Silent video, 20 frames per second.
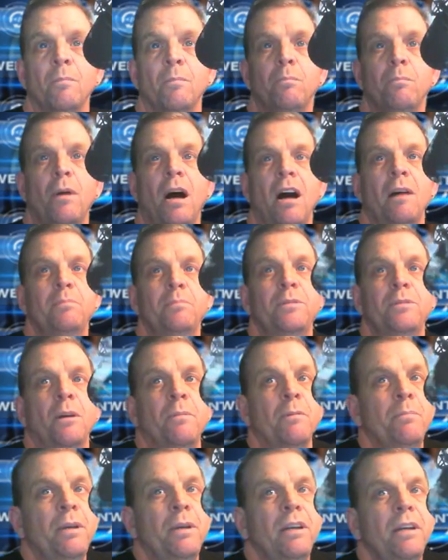Bob
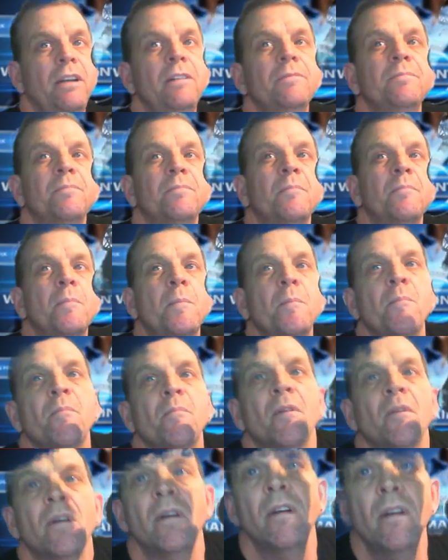WP,
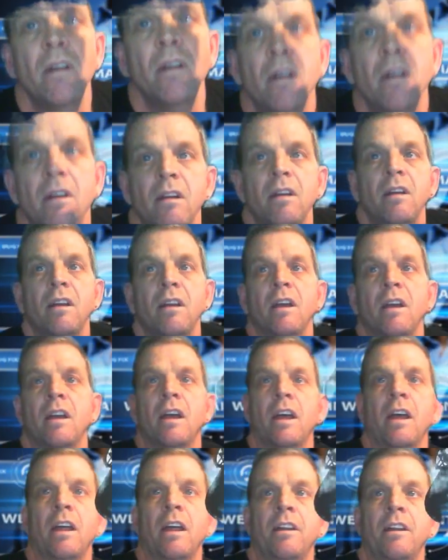
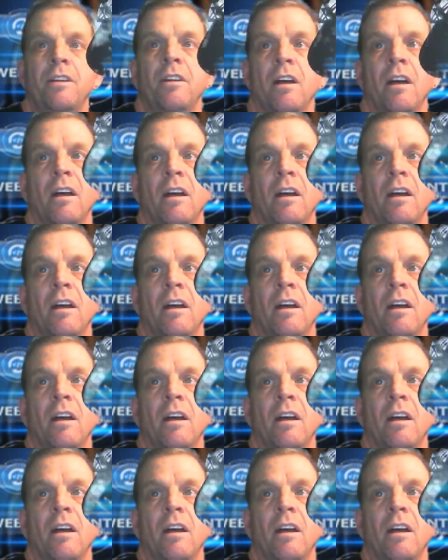and